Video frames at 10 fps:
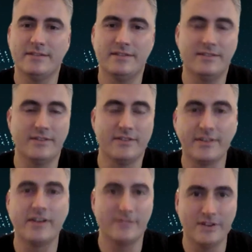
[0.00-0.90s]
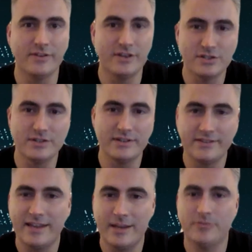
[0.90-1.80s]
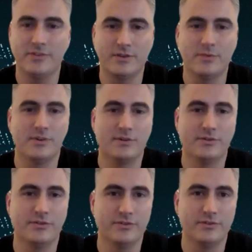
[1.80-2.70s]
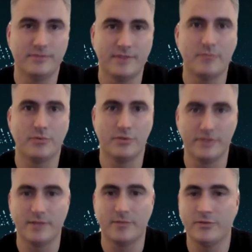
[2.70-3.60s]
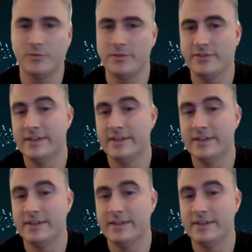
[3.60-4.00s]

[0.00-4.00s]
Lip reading: this kind of innovation is absolutely critical to improving their performance.